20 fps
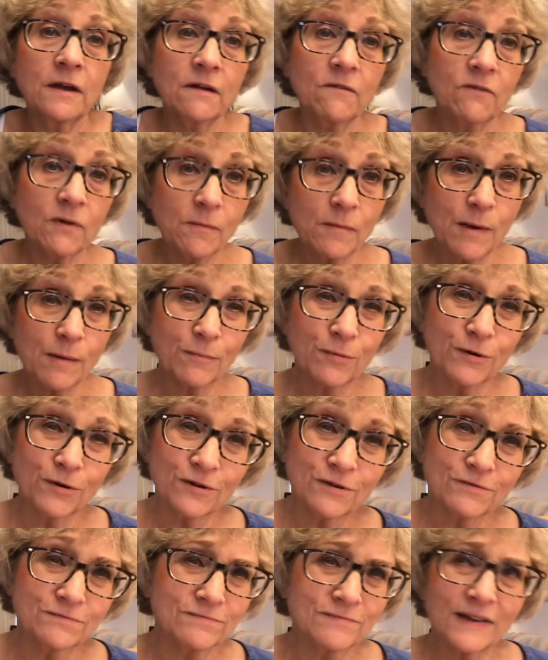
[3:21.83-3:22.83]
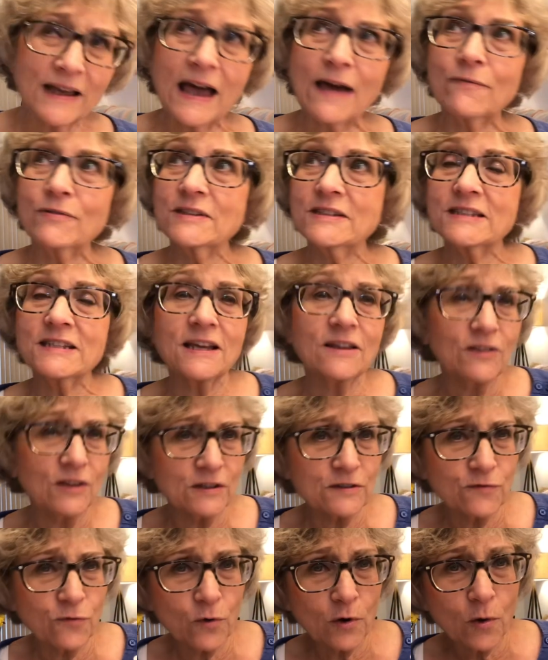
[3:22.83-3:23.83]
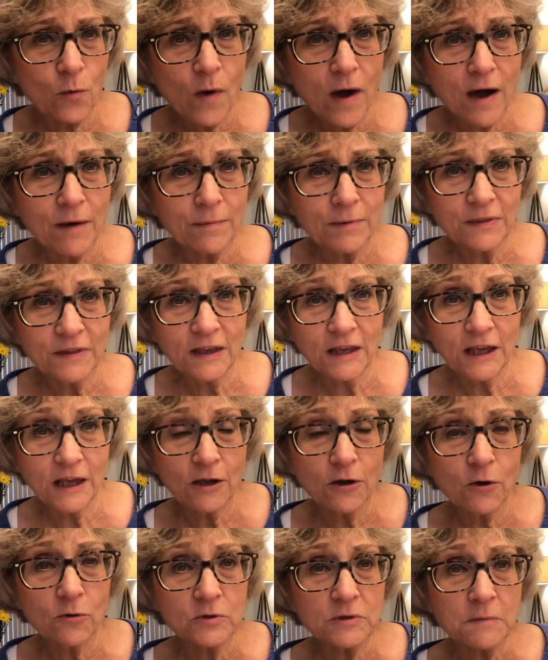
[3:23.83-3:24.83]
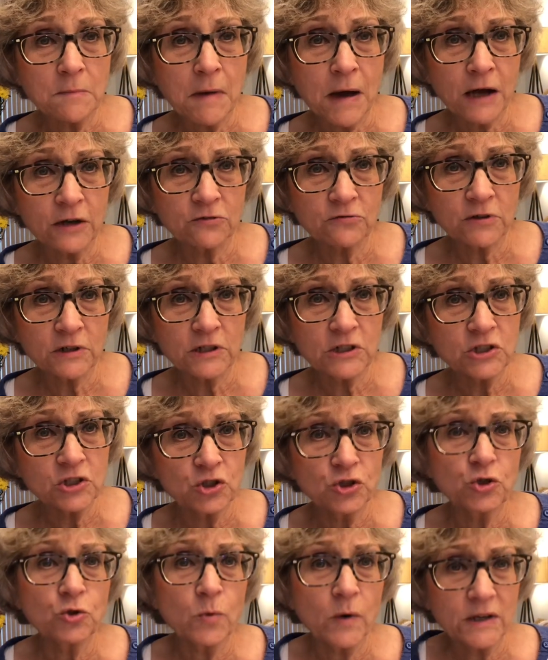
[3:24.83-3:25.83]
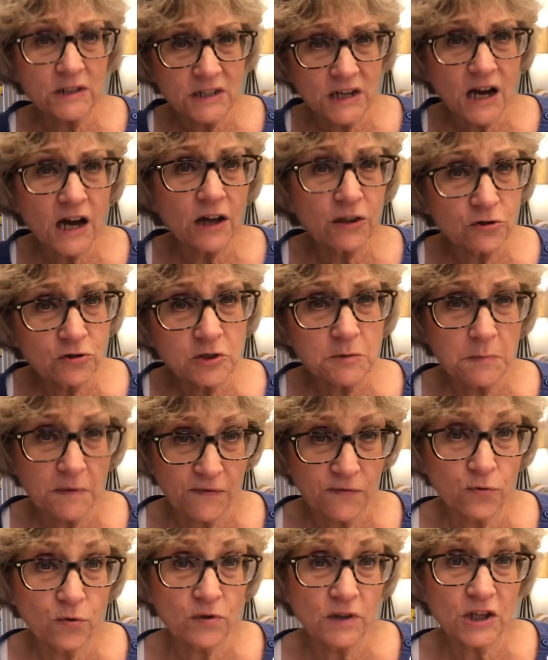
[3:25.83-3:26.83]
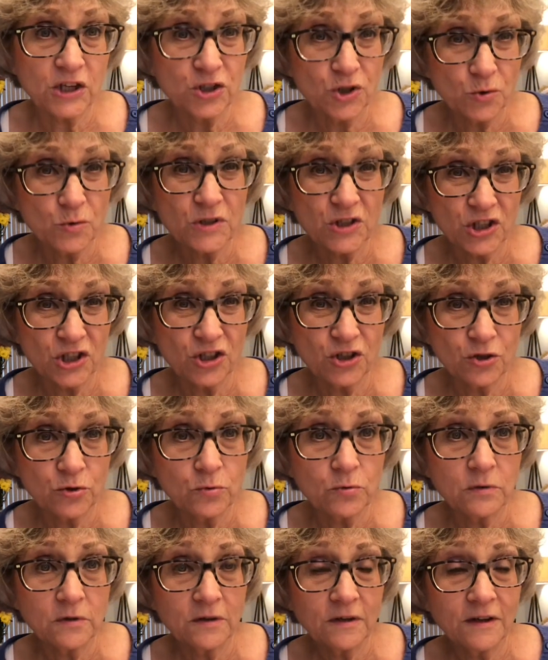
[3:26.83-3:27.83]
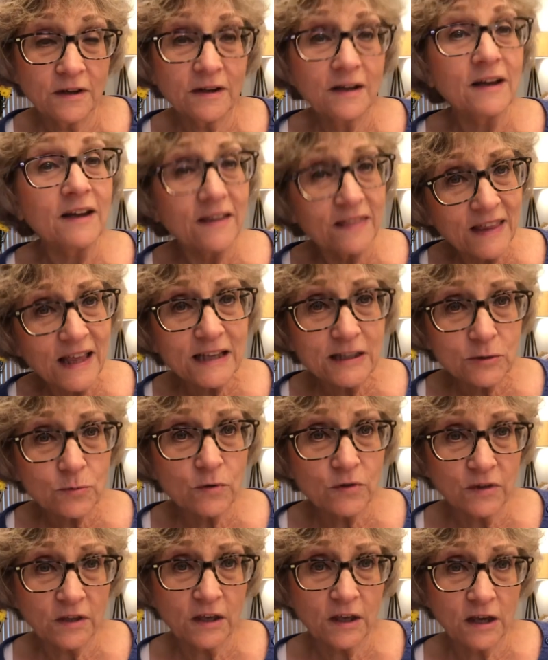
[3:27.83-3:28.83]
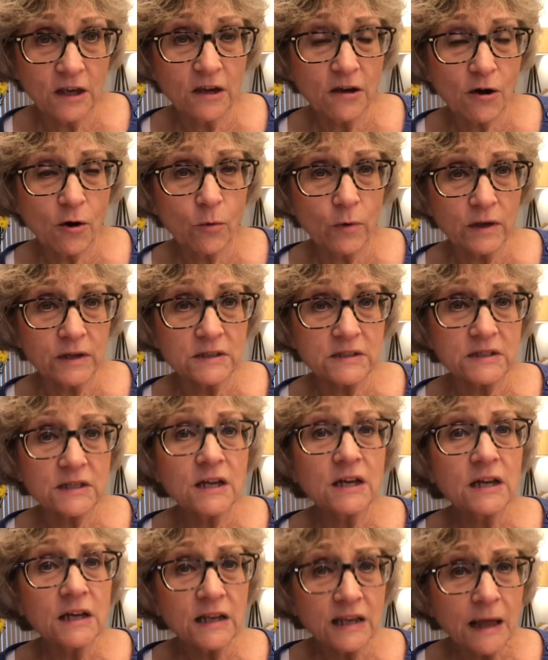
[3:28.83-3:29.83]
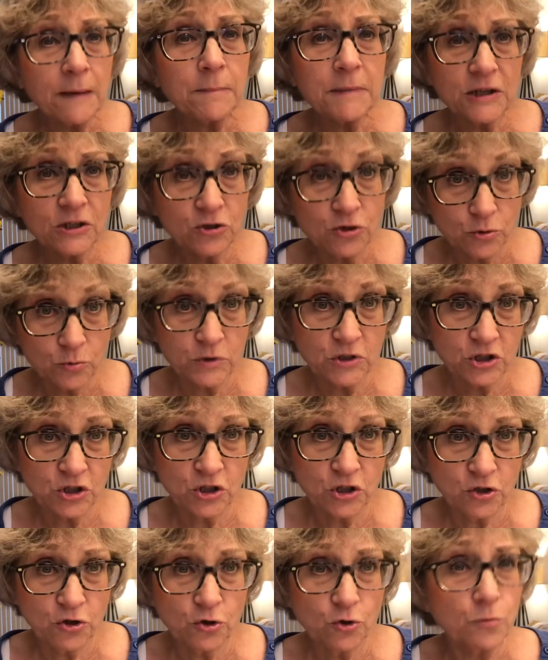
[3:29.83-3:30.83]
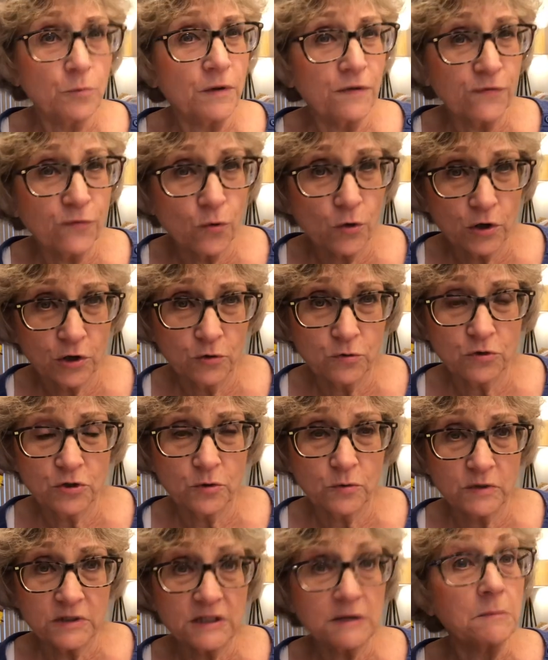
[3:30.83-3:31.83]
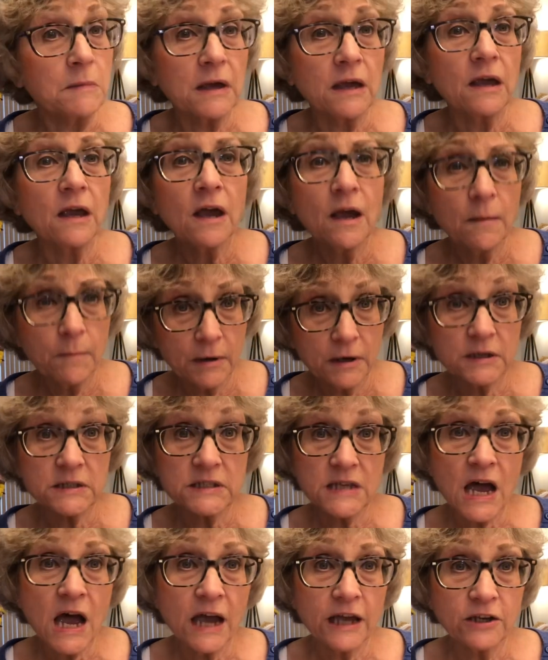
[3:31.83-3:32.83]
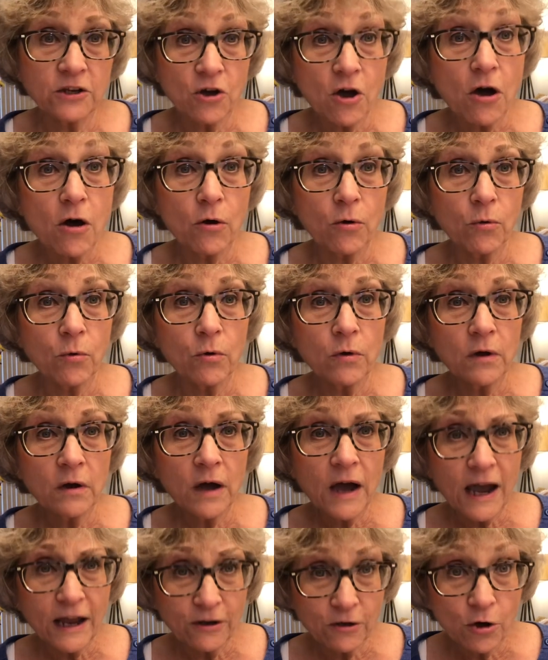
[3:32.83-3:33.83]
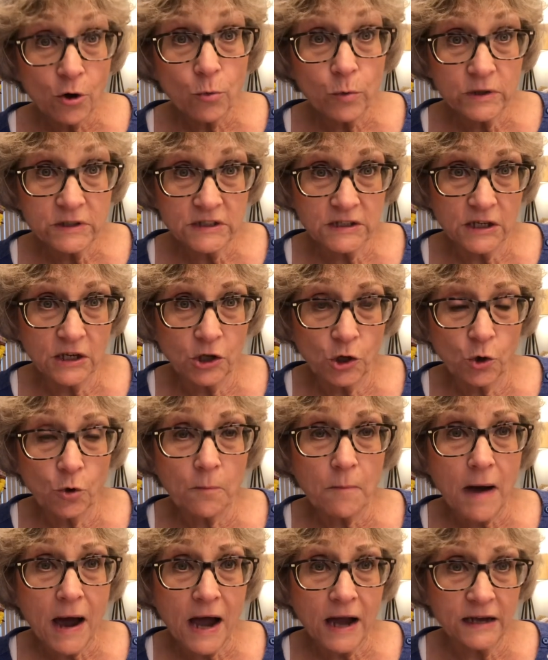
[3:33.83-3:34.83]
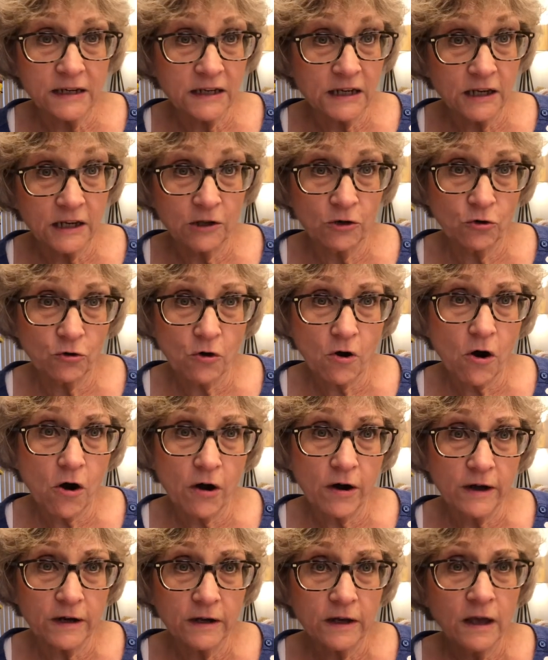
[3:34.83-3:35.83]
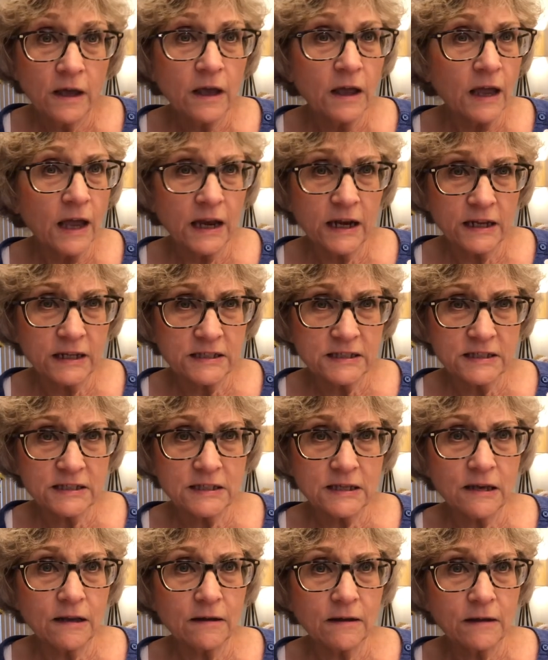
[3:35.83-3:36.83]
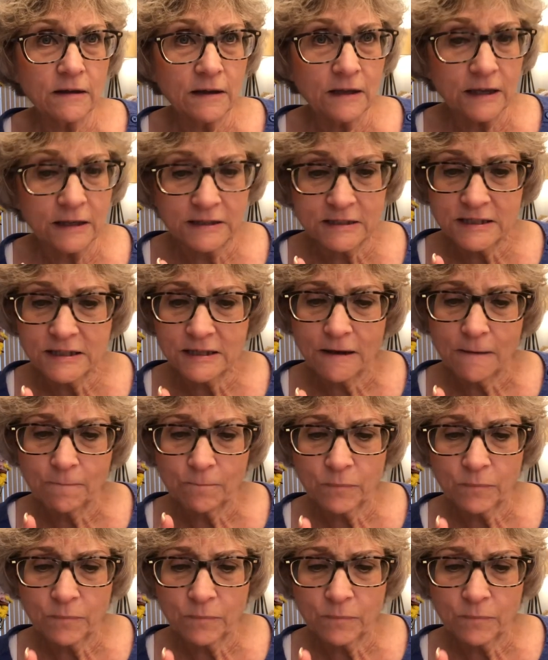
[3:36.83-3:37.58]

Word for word: Remember, I haven't said this for a while, but the ego's mantra is do unto others before they do it to you. That's what the ego is. Let me do it to you before you do it to me because I know. I know what's in your mind and in your heart and it's it's